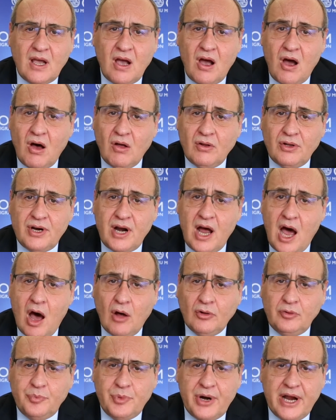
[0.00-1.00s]
cholera
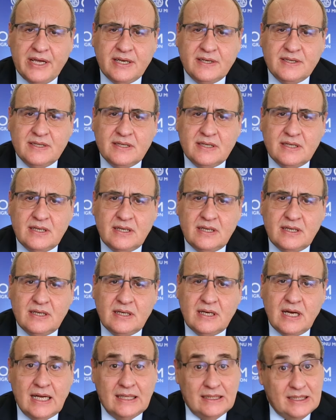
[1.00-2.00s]
outbreaks,
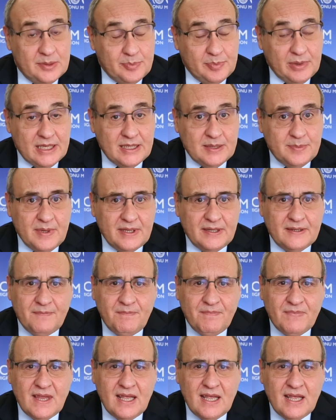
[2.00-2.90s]
and displacement.